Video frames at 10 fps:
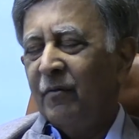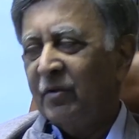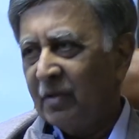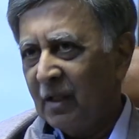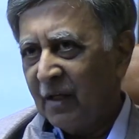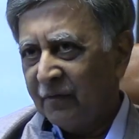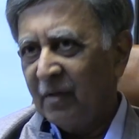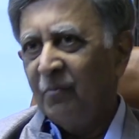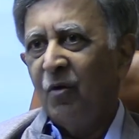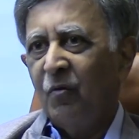We still have
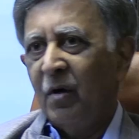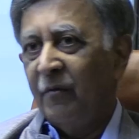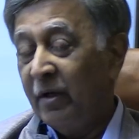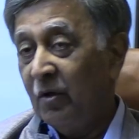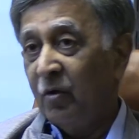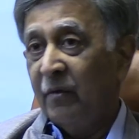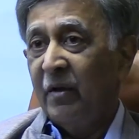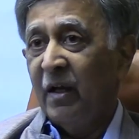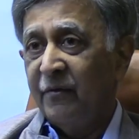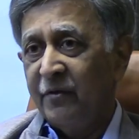some more, we
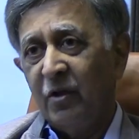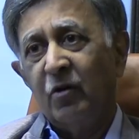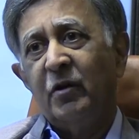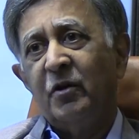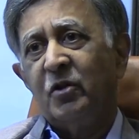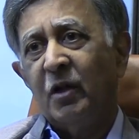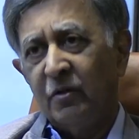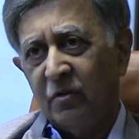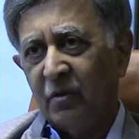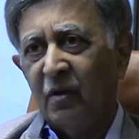have zero
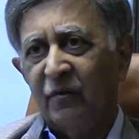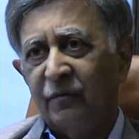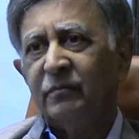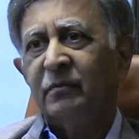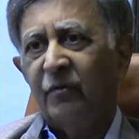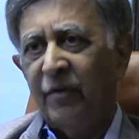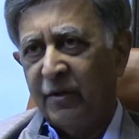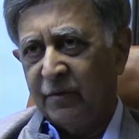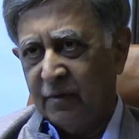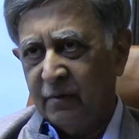discharge of
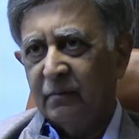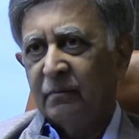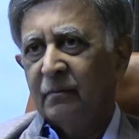waste.